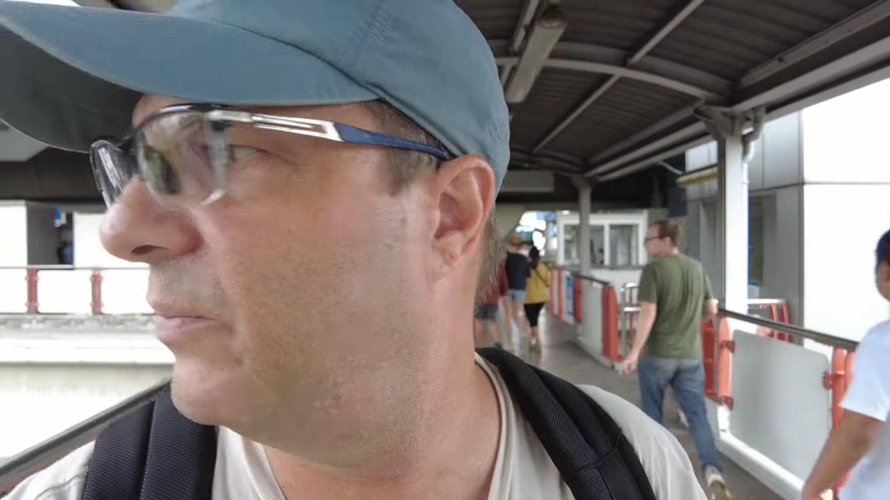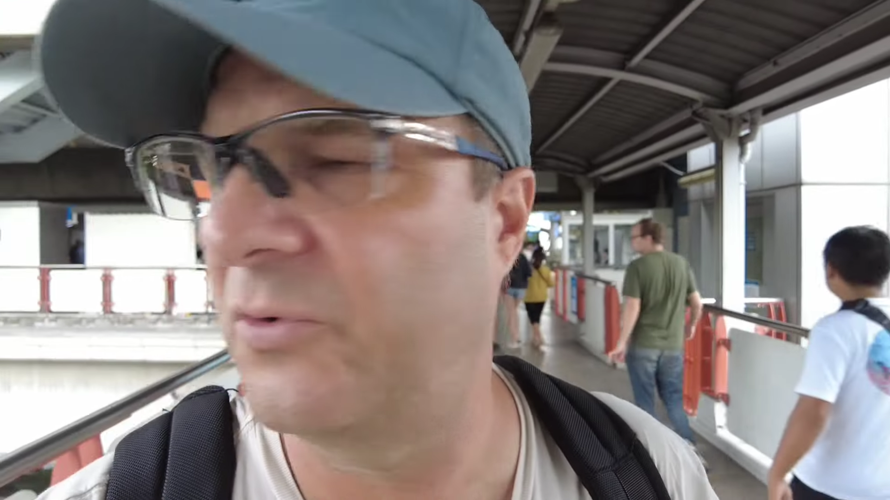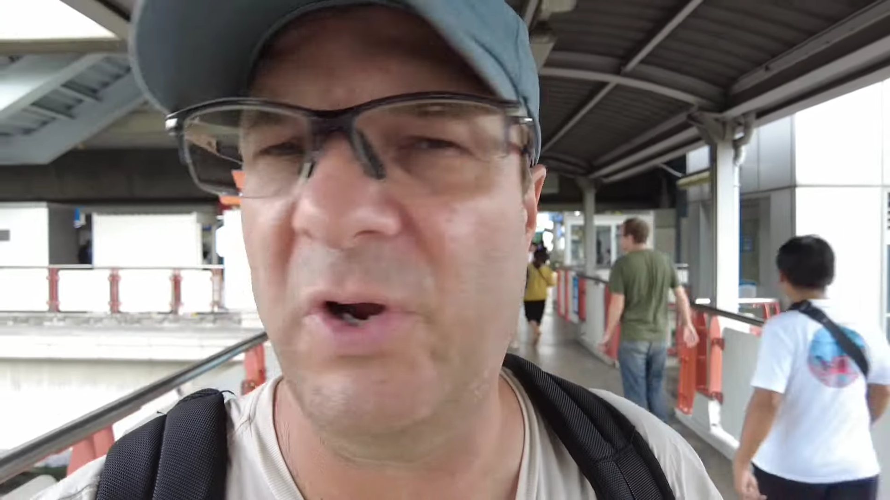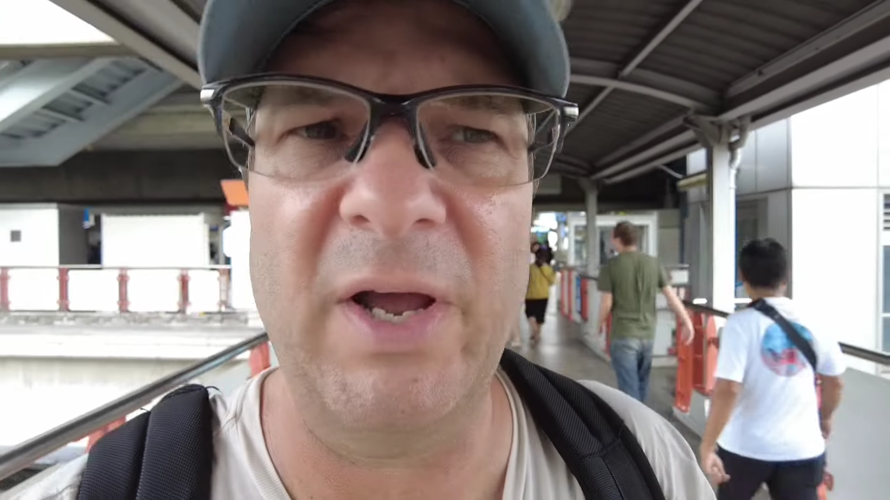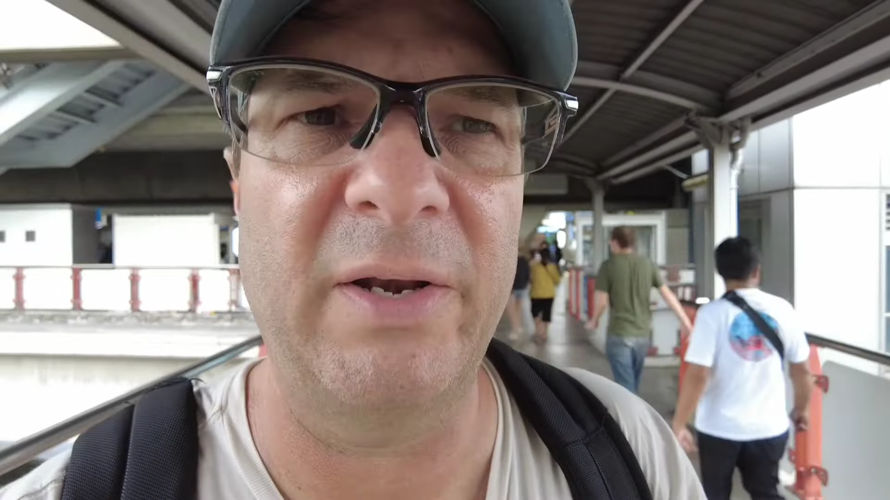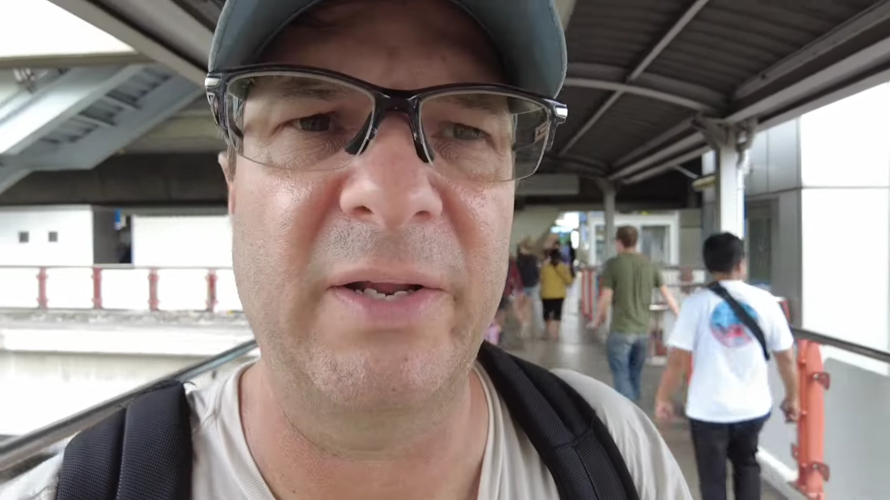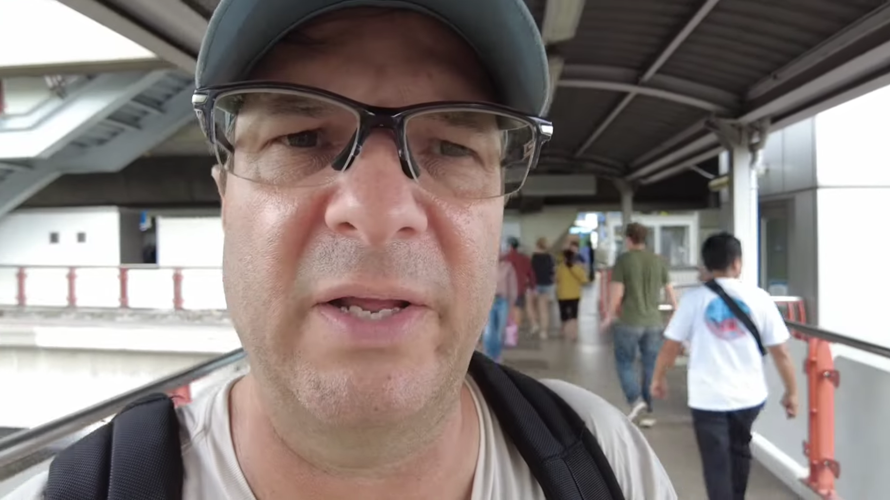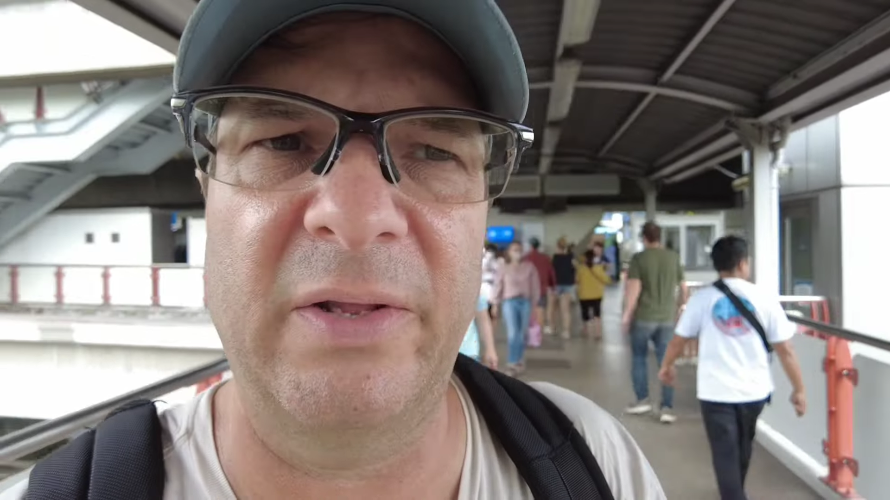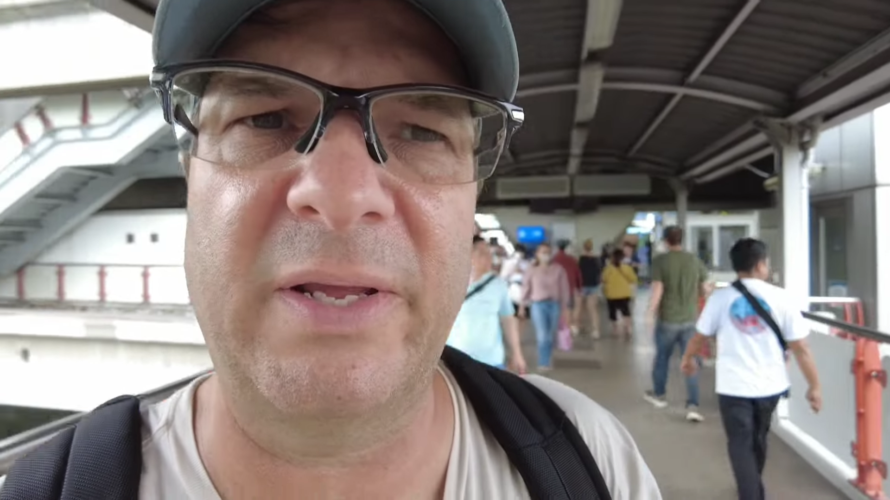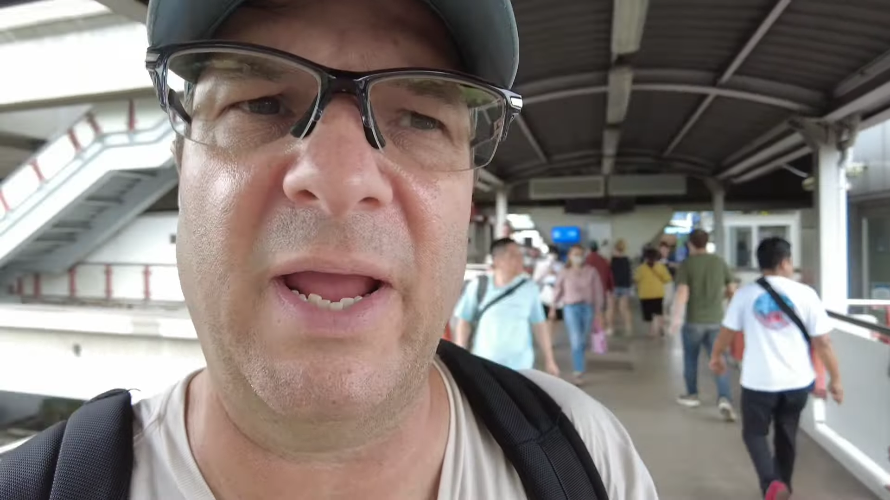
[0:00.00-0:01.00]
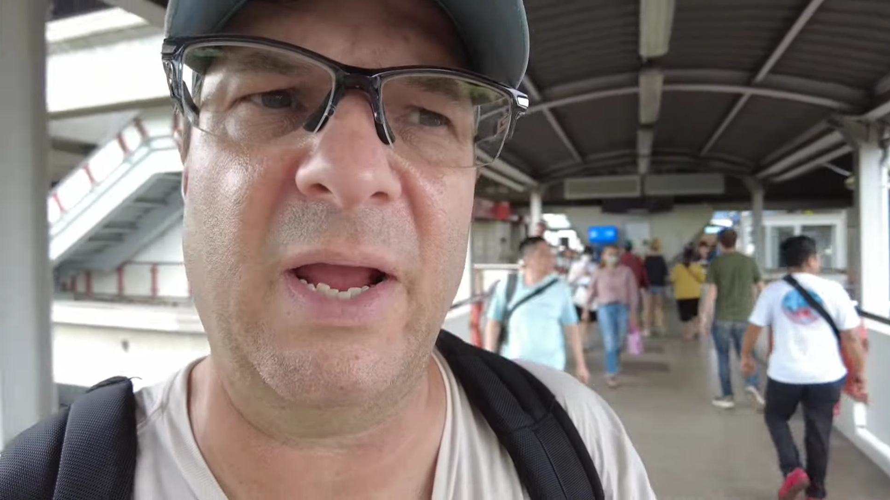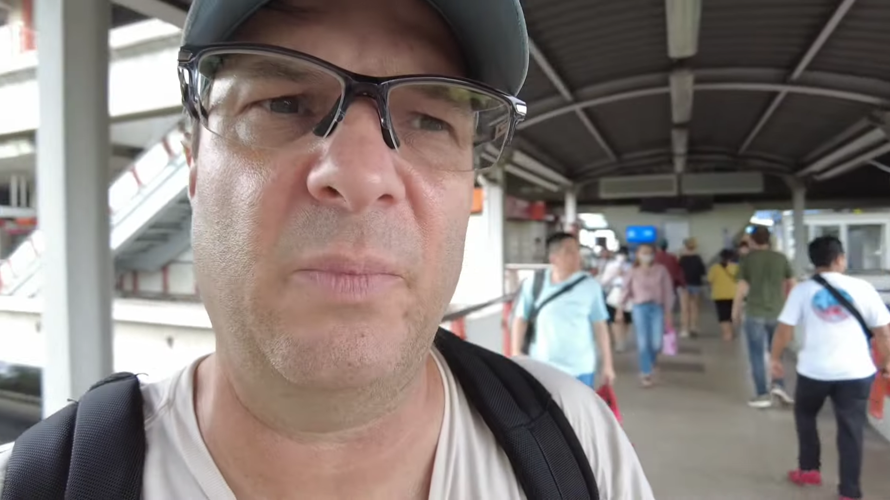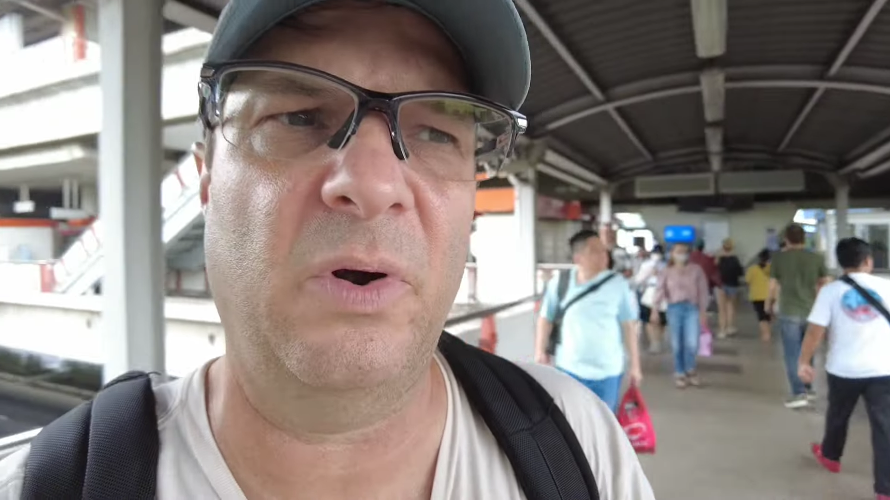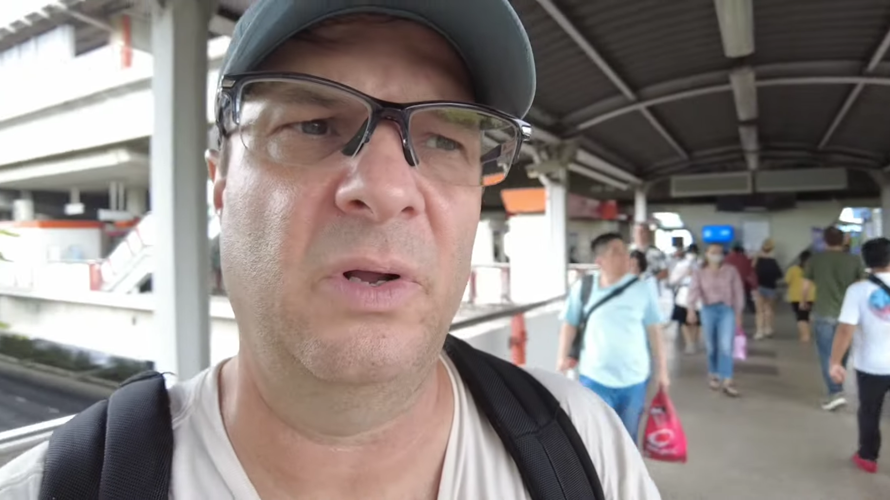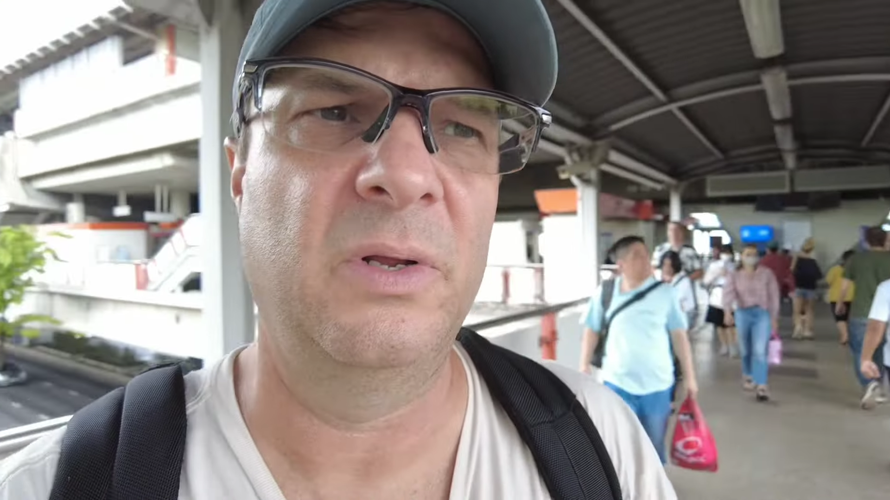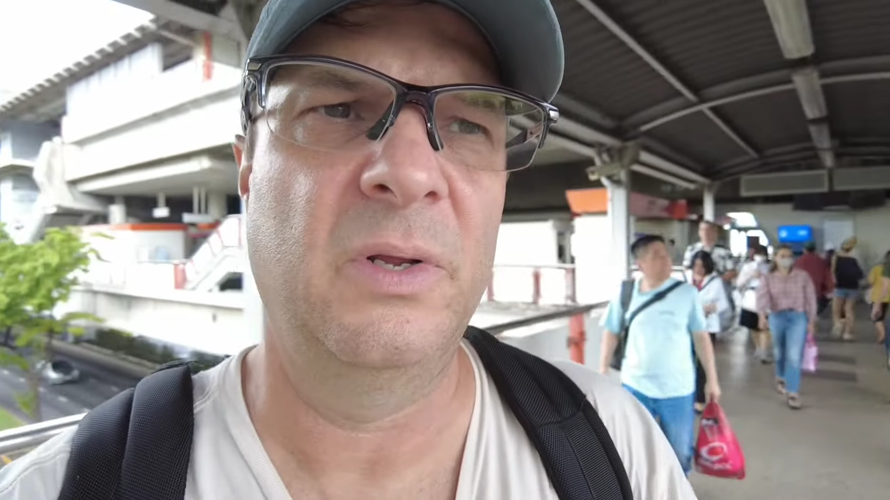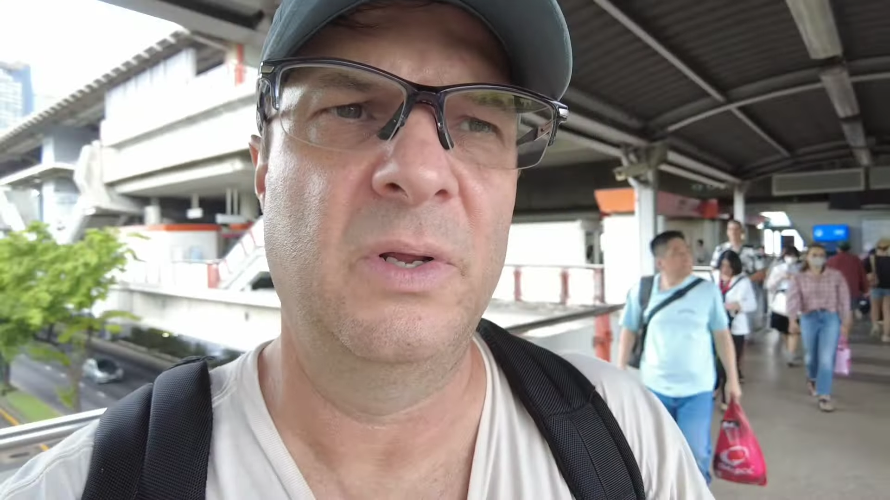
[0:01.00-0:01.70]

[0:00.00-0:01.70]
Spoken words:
I'm trying to get the camera,